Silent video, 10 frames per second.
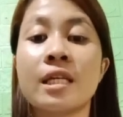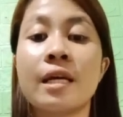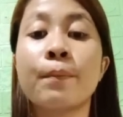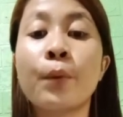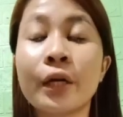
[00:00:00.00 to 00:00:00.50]

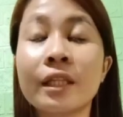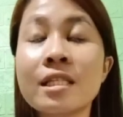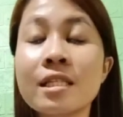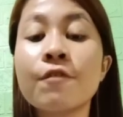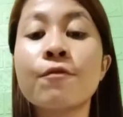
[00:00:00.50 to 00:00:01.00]

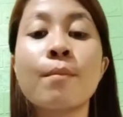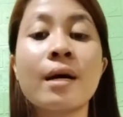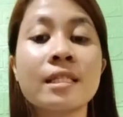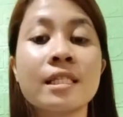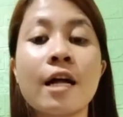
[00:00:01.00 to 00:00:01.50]
importance of
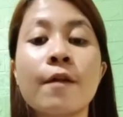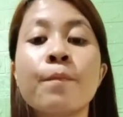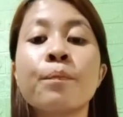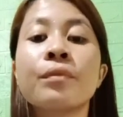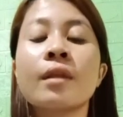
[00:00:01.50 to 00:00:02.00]
mental
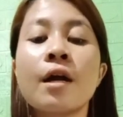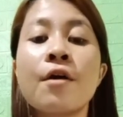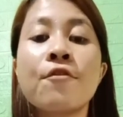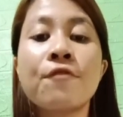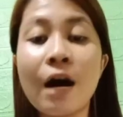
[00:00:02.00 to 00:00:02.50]

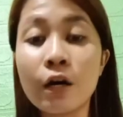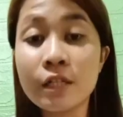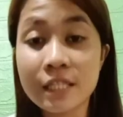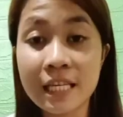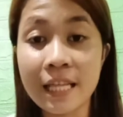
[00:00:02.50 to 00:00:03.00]

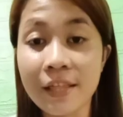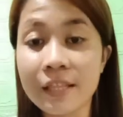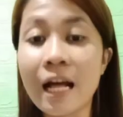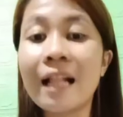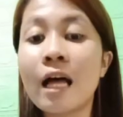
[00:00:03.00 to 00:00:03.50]
faculty that
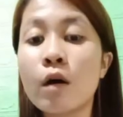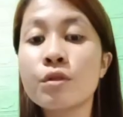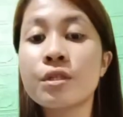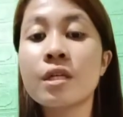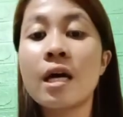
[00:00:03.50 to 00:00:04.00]

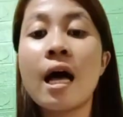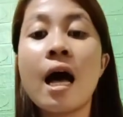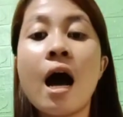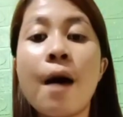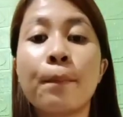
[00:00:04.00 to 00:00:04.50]
allows
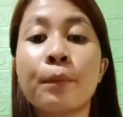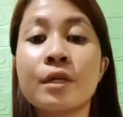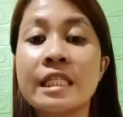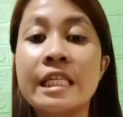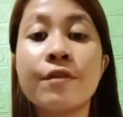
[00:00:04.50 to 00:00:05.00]
a
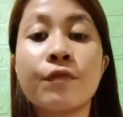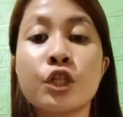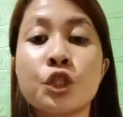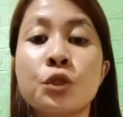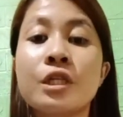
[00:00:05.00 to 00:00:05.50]
perceiver
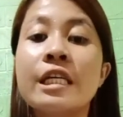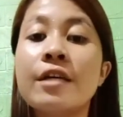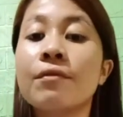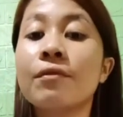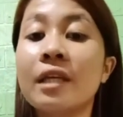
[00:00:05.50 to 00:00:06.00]
to
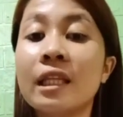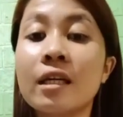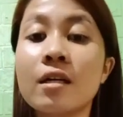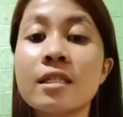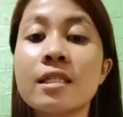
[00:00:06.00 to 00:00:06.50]
give
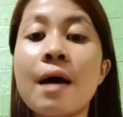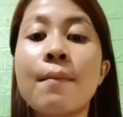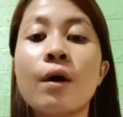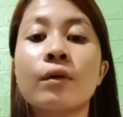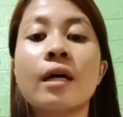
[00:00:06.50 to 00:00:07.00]
details
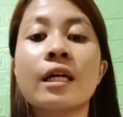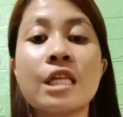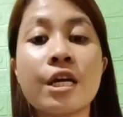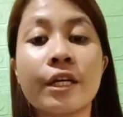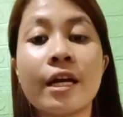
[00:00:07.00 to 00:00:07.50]
about a
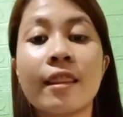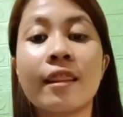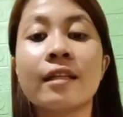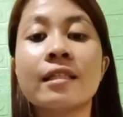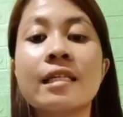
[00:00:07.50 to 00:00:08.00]
target
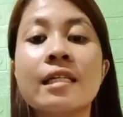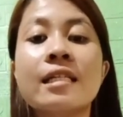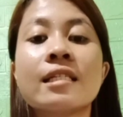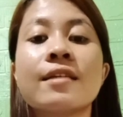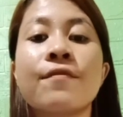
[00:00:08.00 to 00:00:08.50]
that
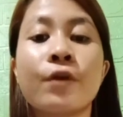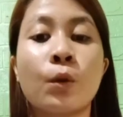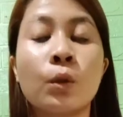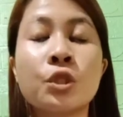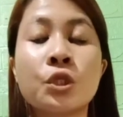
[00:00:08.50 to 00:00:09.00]
is
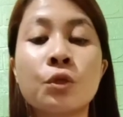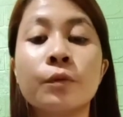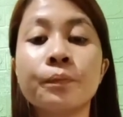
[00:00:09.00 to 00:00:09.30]
difficult to